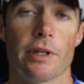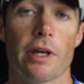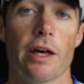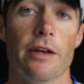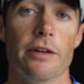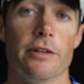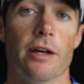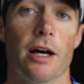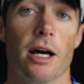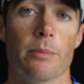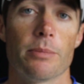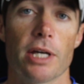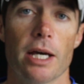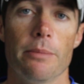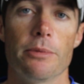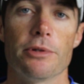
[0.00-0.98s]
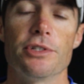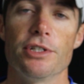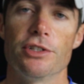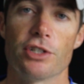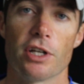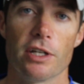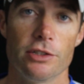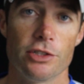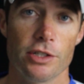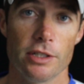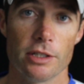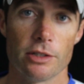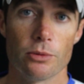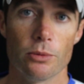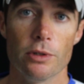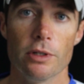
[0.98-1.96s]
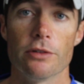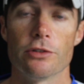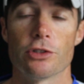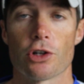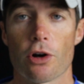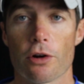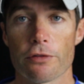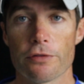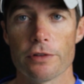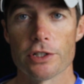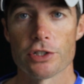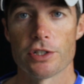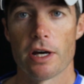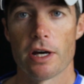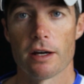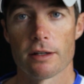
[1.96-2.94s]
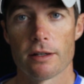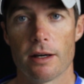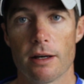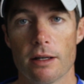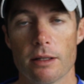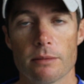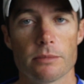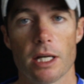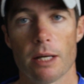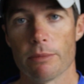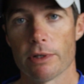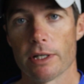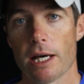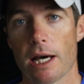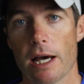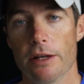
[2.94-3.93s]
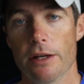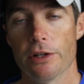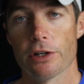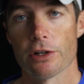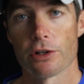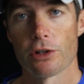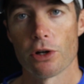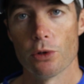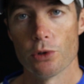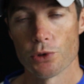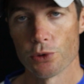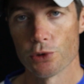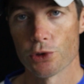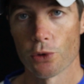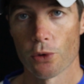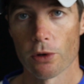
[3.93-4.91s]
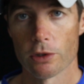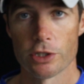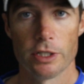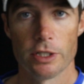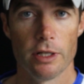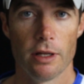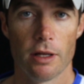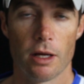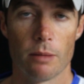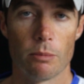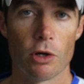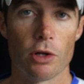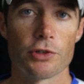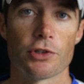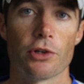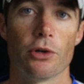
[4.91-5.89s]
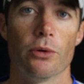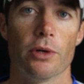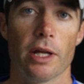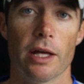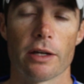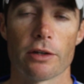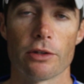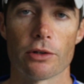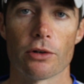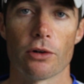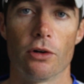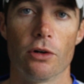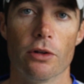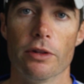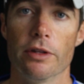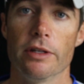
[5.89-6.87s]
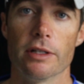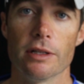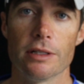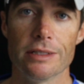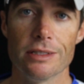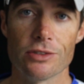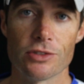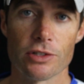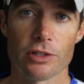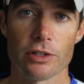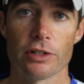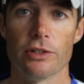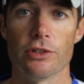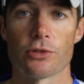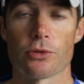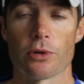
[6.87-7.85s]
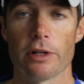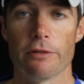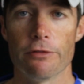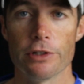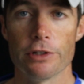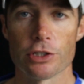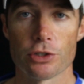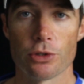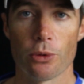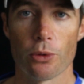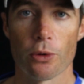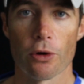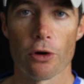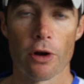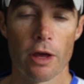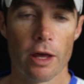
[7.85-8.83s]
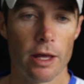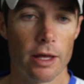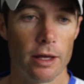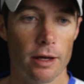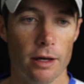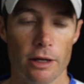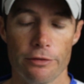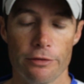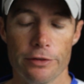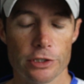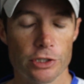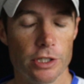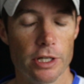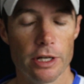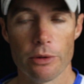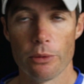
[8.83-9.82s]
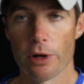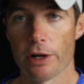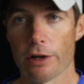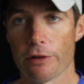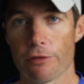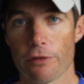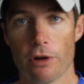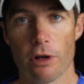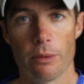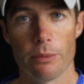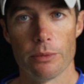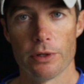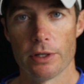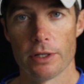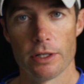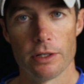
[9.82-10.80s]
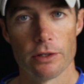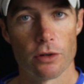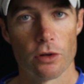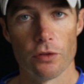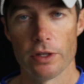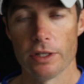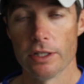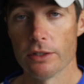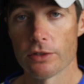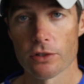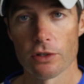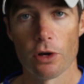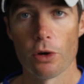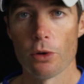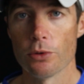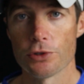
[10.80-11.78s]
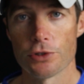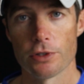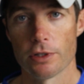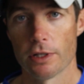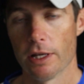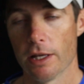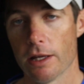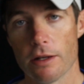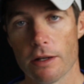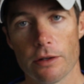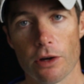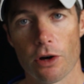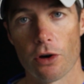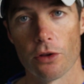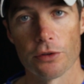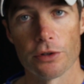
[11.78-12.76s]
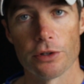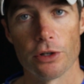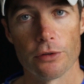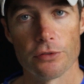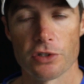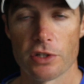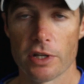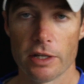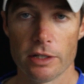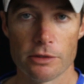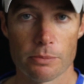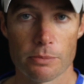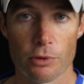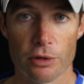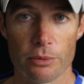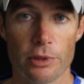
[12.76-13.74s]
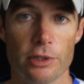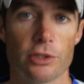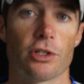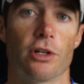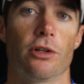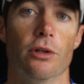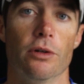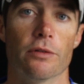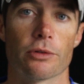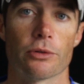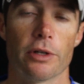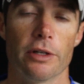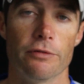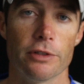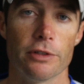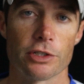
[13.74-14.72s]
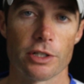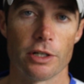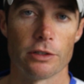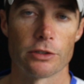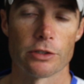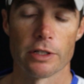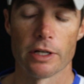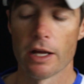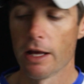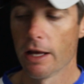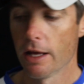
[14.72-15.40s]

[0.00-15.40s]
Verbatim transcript: Hey, I'm Captain TJ Cheek with charterfish.com. I'm a guide here in coastal Georgia. I'm also an angler on the Elite Series Redfish Tour, uh, fishing anywhere from here on the East Coast and all the Gulf states, pretty much all over redfish country.